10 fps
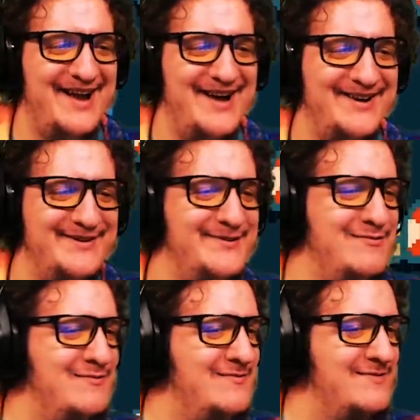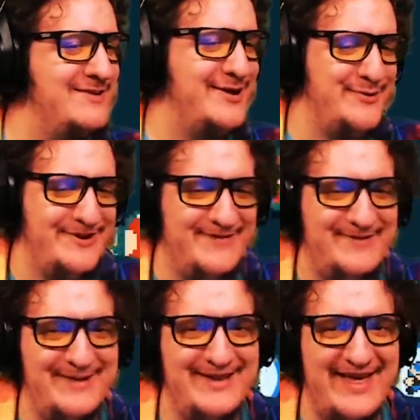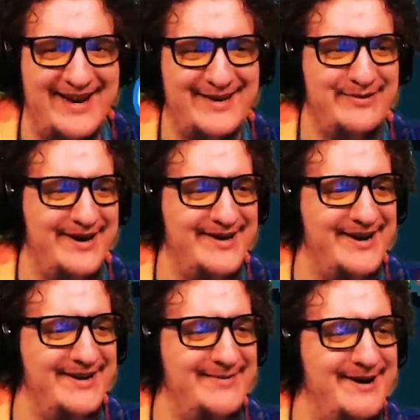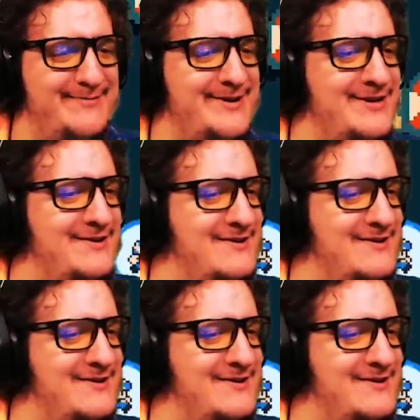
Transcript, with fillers: gotten close enough to be that excited, uh, in my opinion.